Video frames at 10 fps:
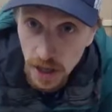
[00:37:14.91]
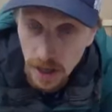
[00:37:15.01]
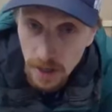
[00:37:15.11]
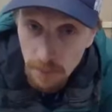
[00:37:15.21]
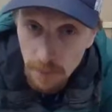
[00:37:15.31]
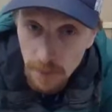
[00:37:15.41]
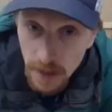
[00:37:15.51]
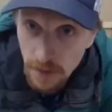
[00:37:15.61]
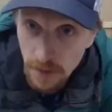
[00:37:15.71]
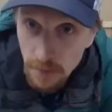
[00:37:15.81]
um,
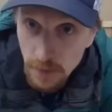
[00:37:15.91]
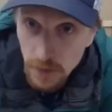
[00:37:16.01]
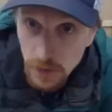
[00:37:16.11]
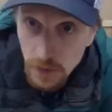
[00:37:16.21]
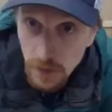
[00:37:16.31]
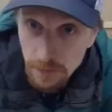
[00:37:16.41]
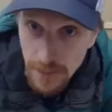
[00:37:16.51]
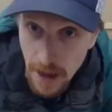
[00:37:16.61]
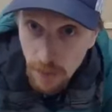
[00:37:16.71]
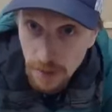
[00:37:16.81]
and you're able to do it
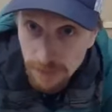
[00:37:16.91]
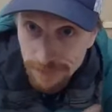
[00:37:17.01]
that way.